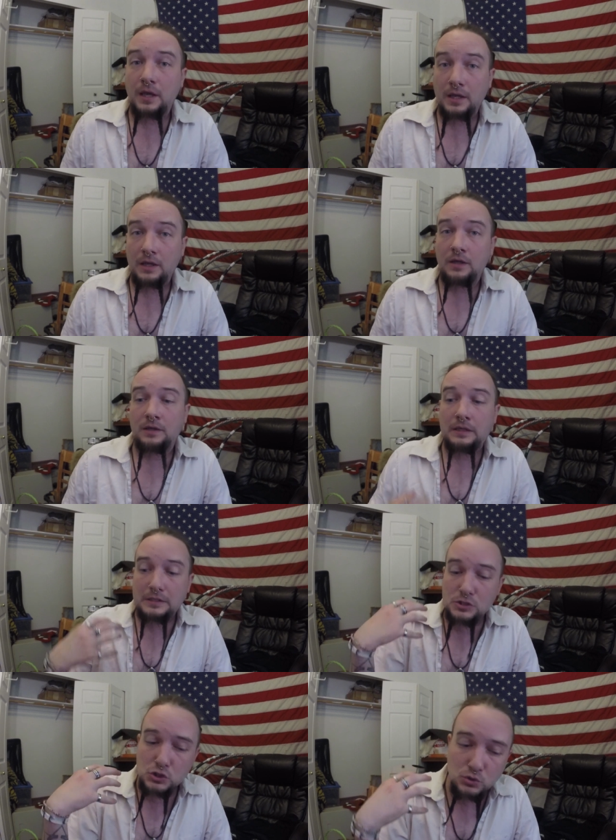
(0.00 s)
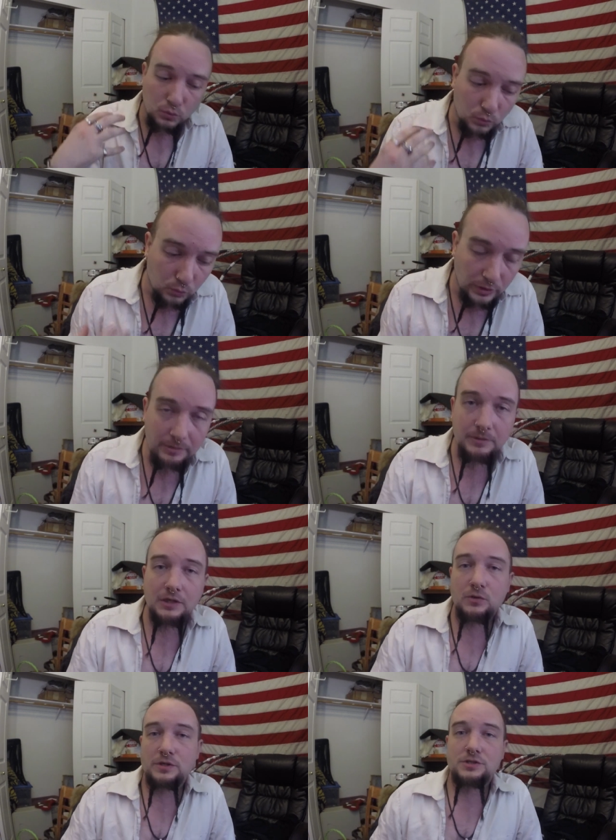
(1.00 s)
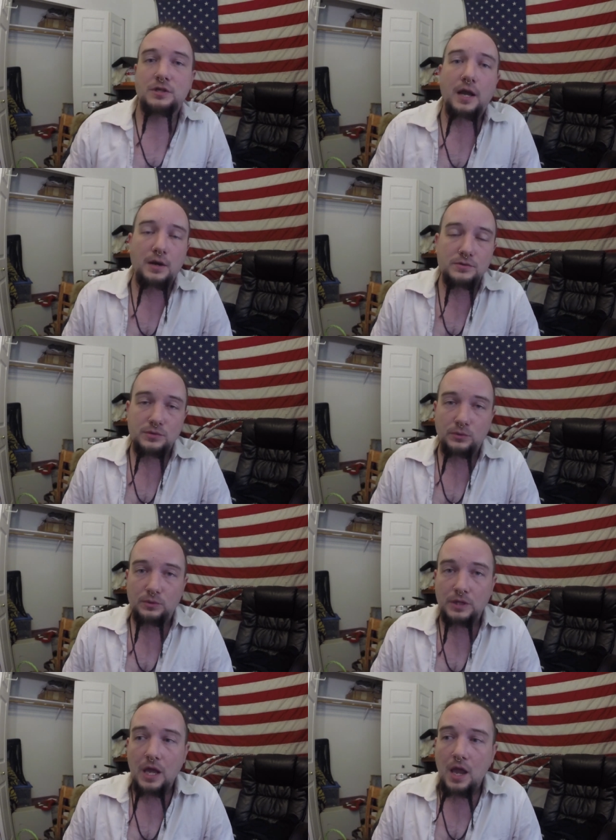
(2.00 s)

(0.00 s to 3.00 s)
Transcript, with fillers: an extremely Christian household,